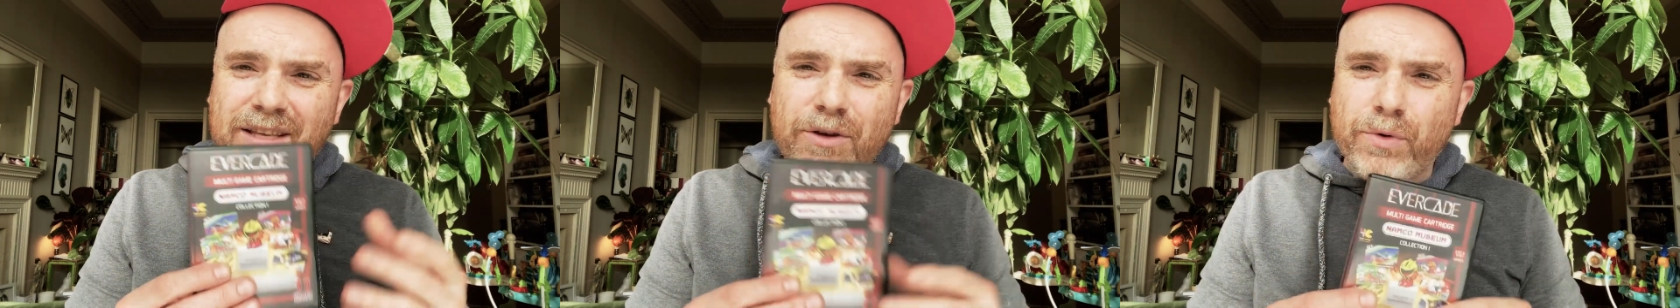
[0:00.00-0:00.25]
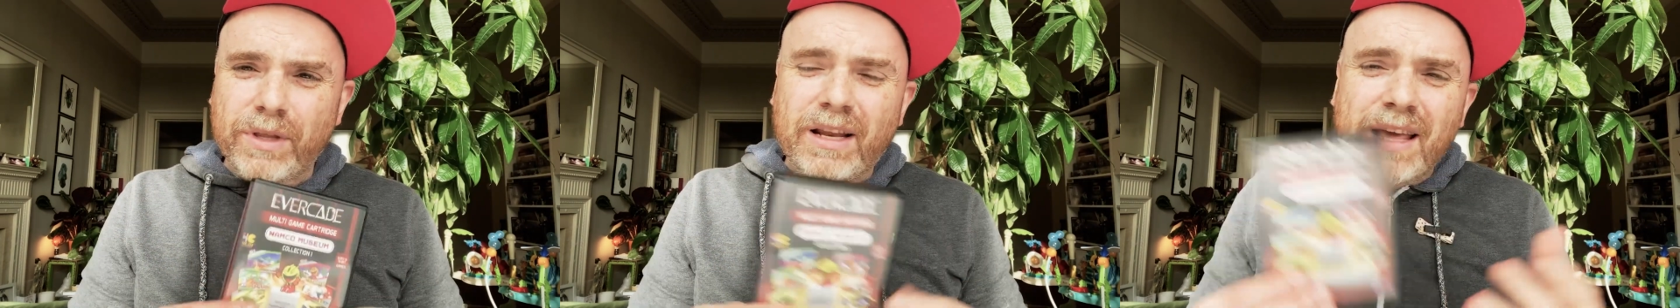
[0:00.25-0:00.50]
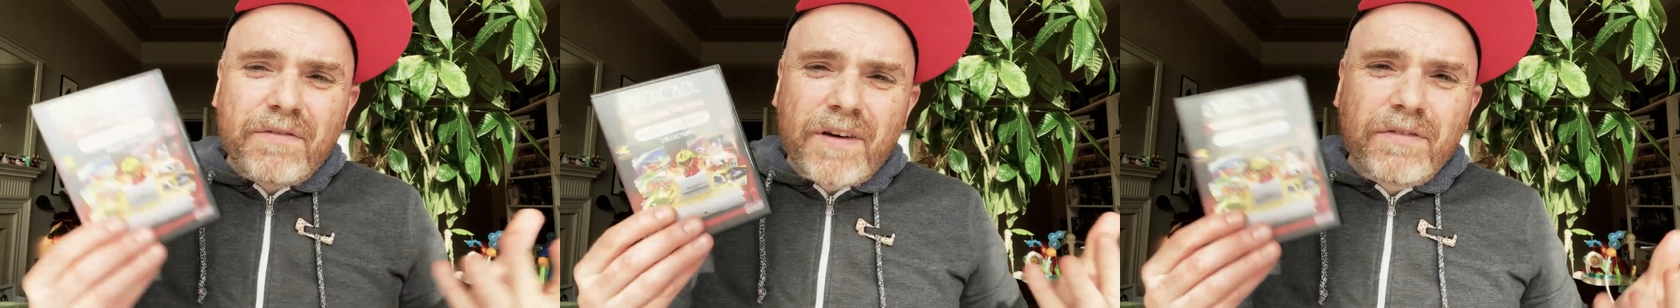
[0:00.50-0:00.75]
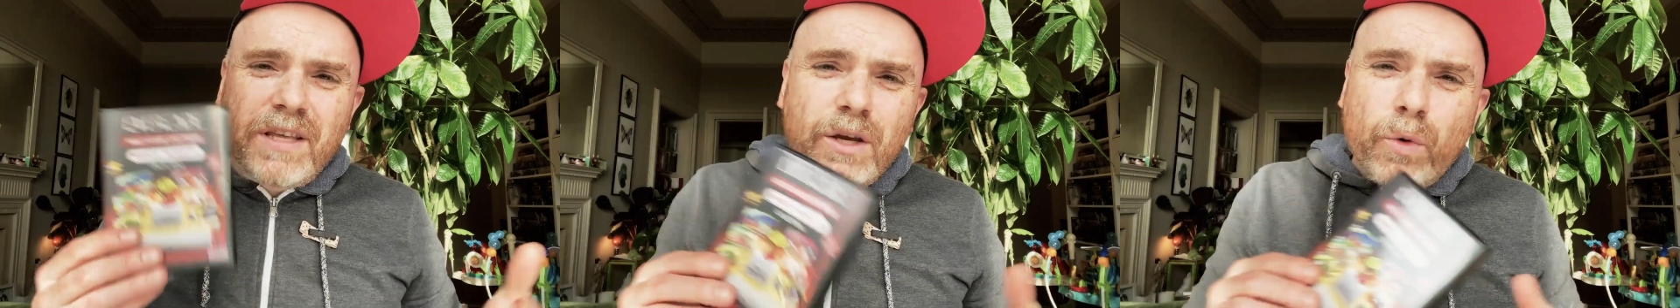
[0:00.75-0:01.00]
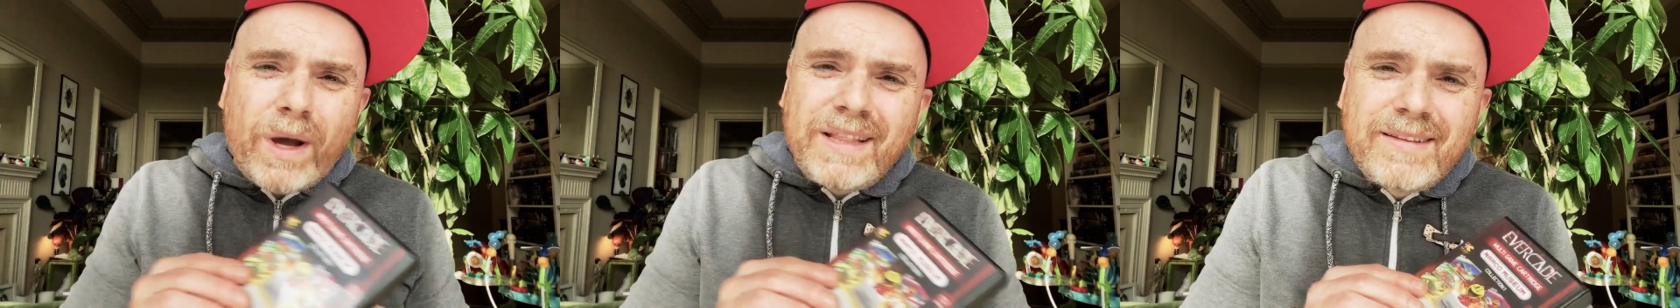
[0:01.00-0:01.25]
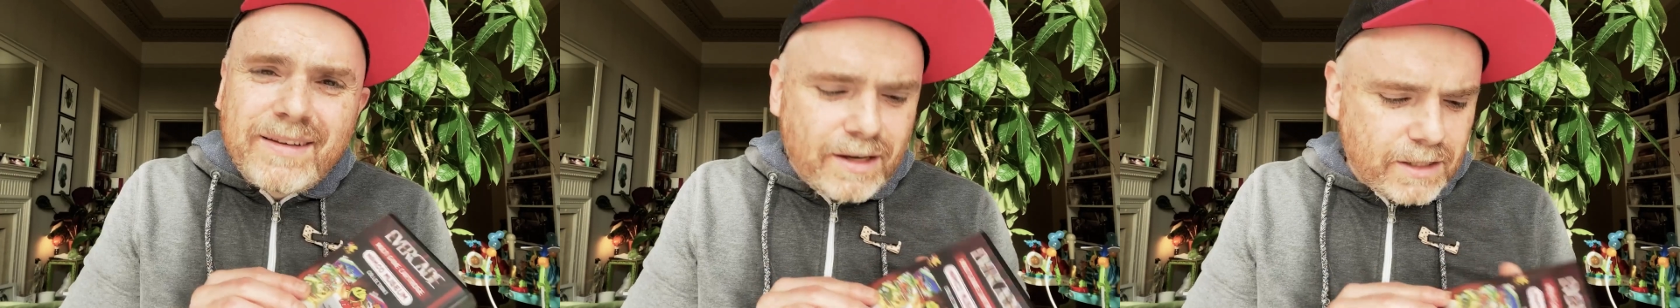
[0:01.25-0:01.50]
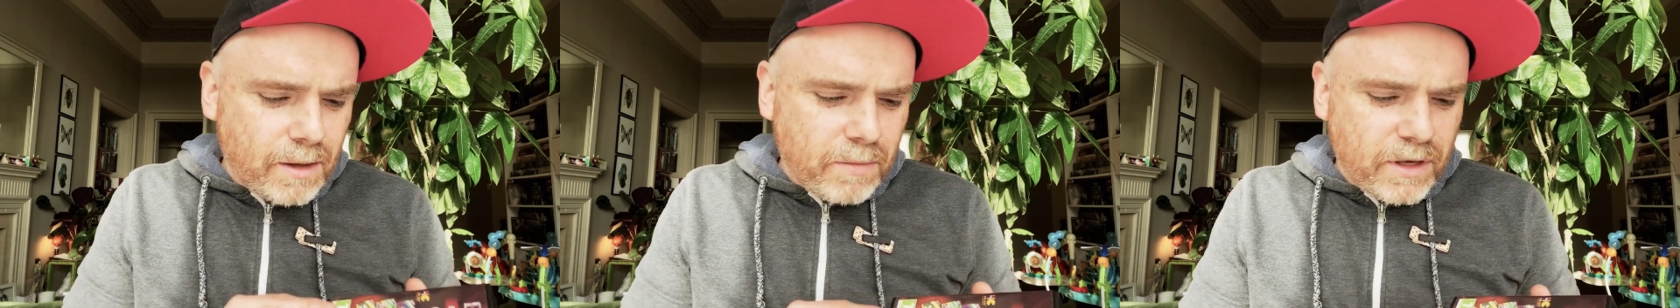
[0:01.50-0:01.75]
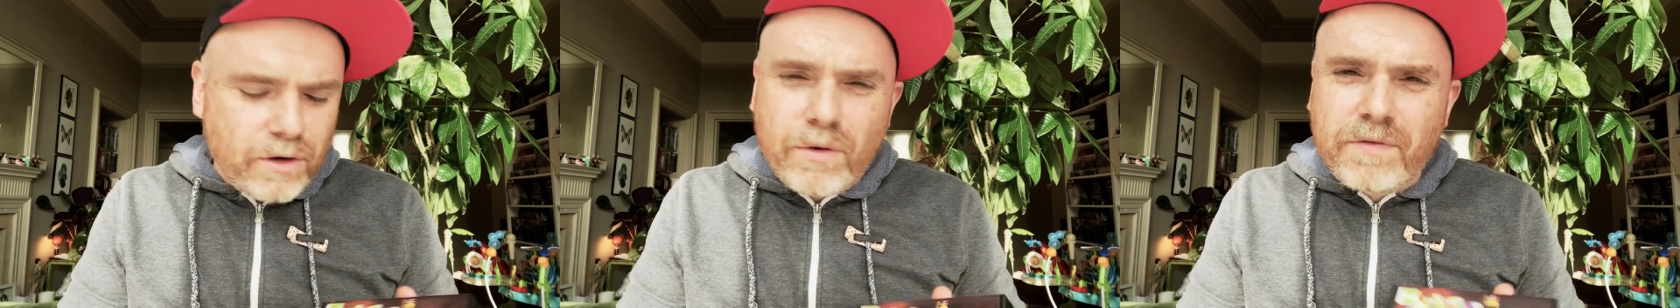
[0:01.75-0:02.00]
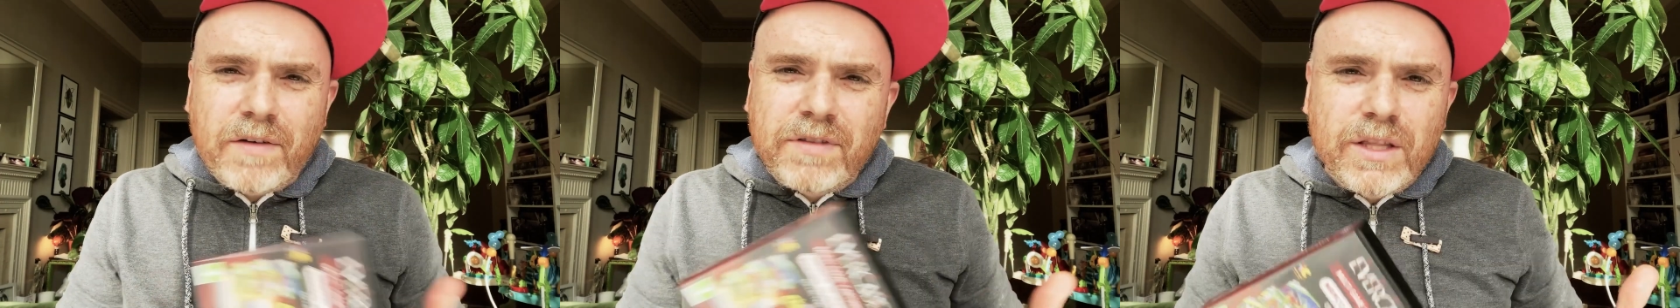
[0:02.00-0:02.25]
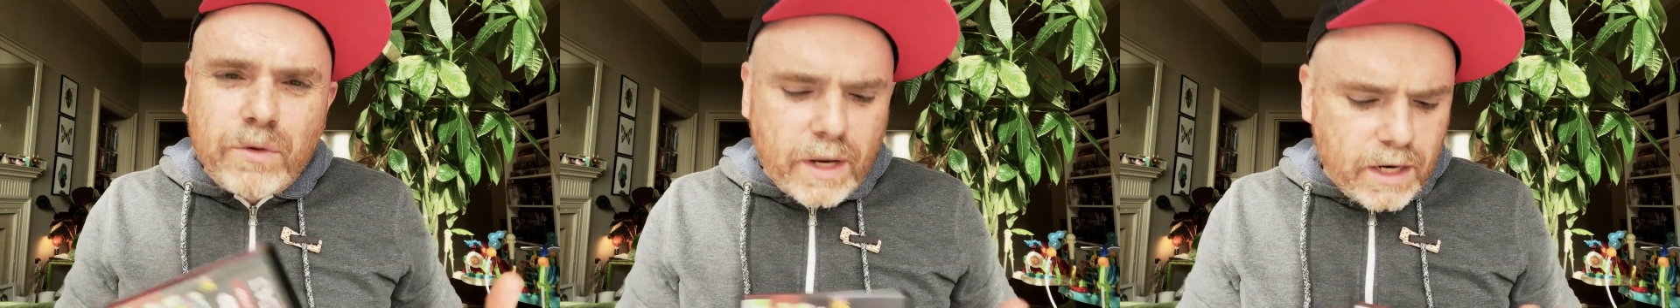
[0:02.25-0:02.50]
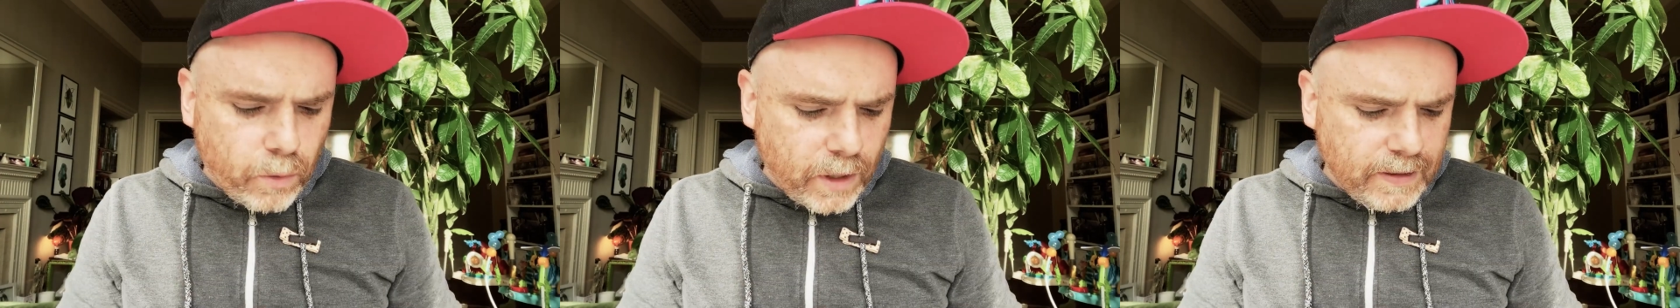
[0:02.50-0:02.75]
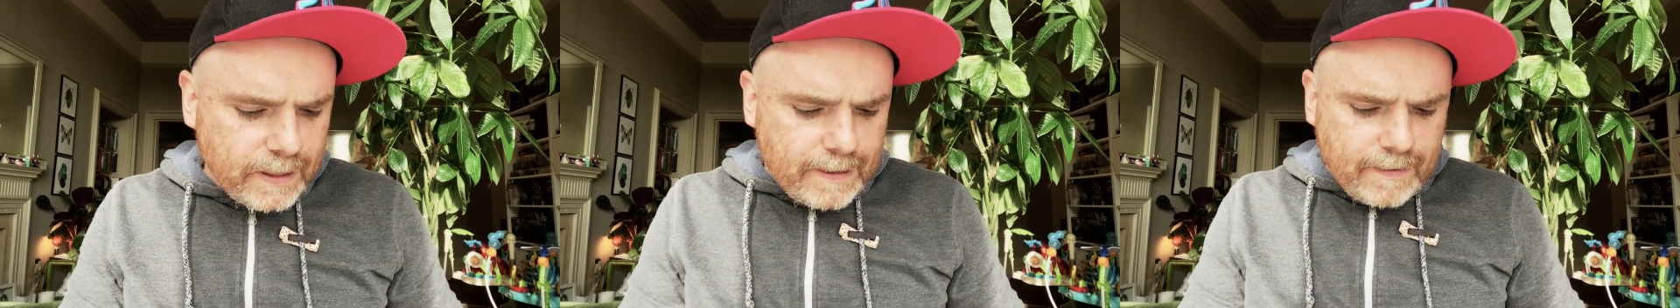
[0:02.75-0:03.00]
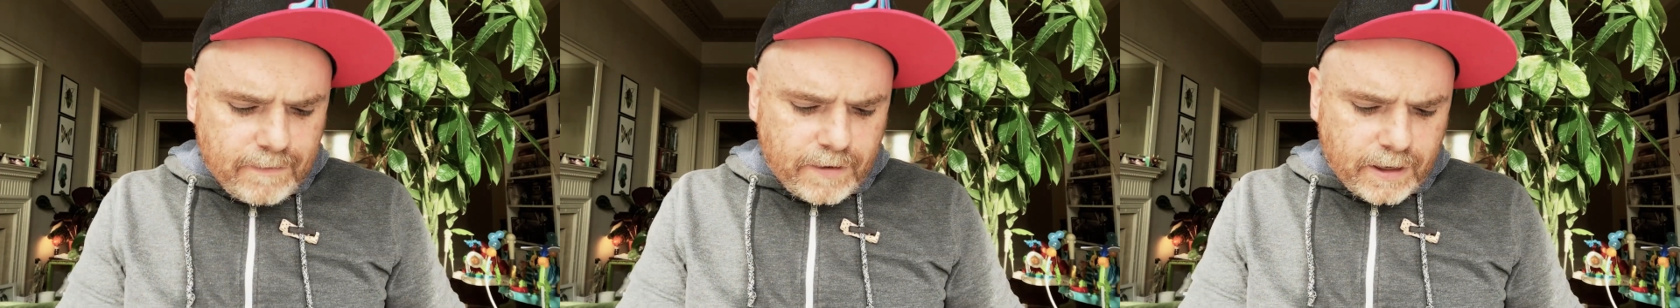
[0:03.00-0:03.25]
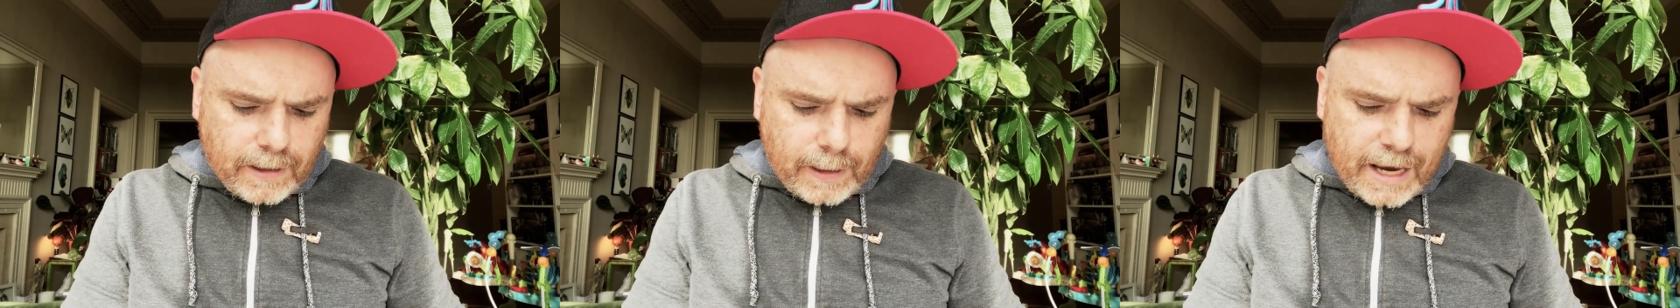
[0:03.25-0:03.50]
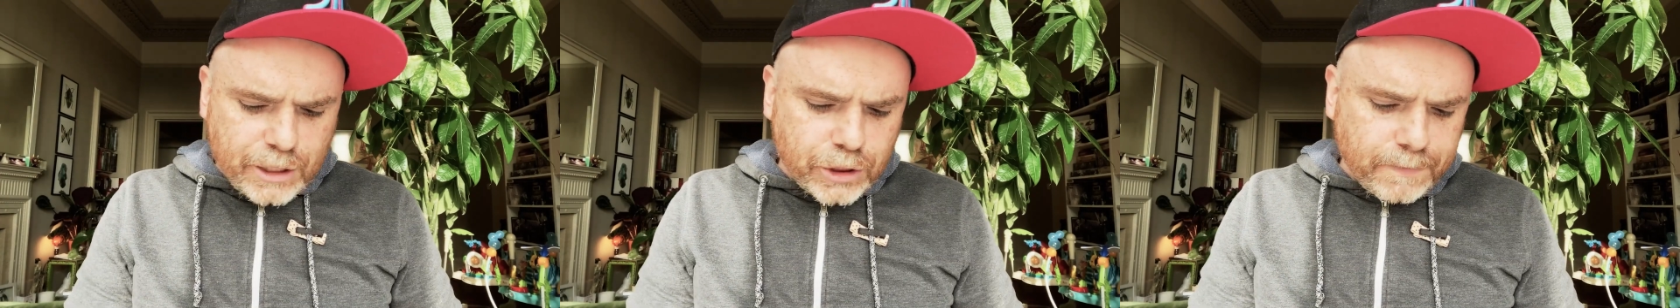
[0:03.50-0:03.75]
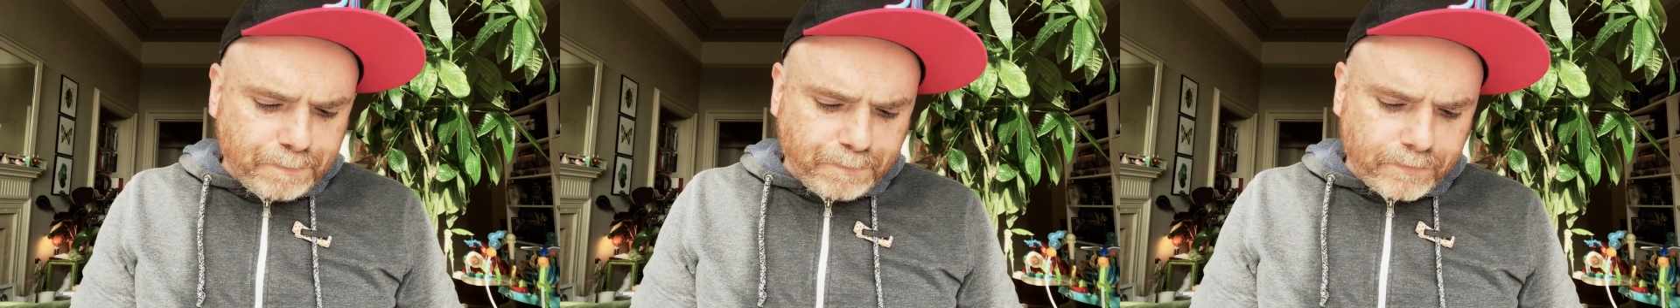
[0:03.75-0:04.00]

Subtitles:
they're like 15 quid or something, 15, 20 quid for a collection.